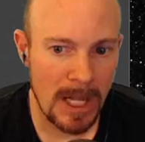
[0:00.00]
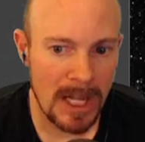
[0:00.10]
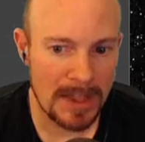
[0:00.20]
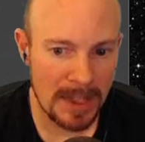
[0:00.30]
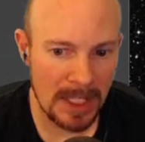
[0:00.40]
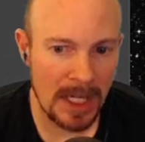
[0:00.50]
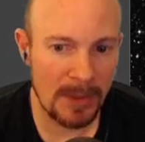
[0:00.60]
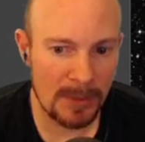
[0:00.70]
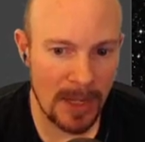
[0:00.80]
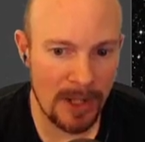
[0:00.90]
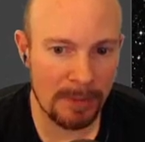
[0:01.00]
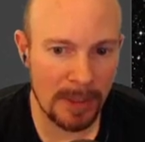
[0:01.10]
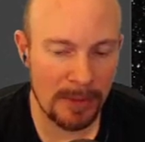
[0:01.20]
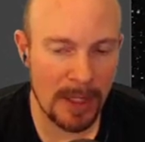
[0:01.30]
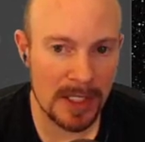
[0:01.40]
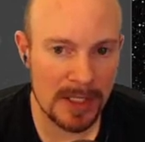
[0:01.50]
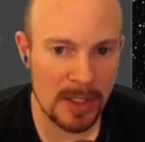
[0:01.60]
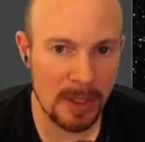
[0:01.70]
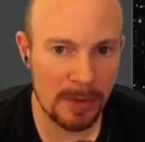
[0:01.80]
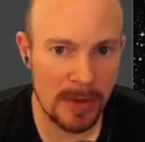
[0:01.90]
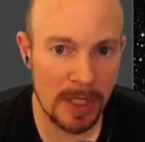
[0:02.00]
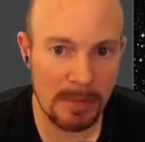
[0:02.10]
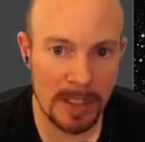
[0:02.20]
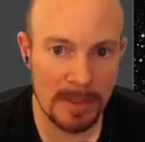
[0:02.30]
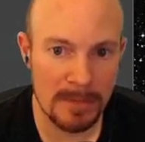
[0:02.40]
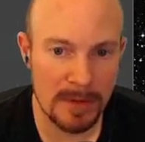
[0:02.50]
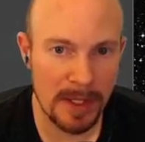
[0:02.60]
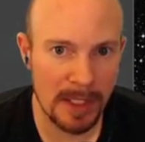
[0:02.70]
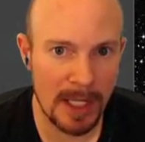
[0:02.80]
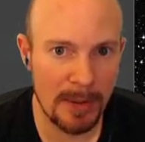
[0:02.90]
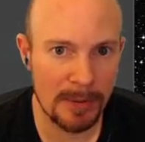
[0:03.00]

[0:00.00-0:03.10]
I think I would rather play Rock C over Rock B. So I think I would